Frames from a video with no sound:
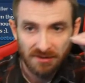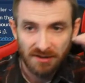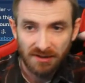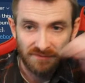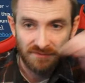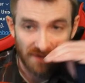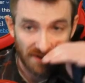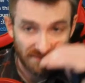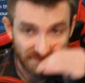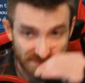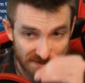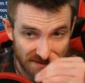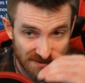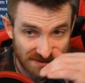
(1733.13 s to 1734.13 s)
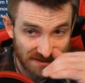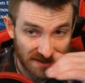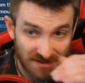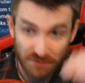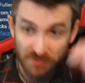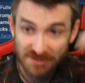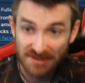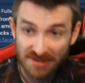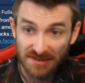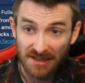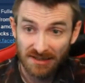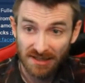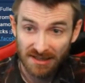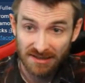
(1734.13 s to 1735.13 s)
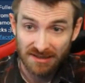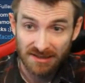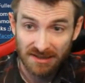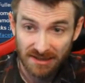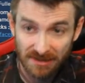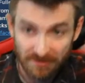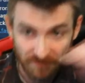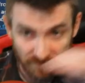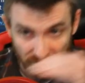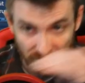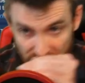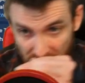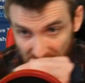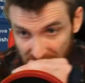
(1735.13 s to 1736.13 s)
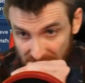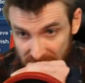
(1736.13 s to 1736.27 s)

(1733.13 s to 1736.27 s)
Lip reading: 85, 6, and actually went to 990 again and back.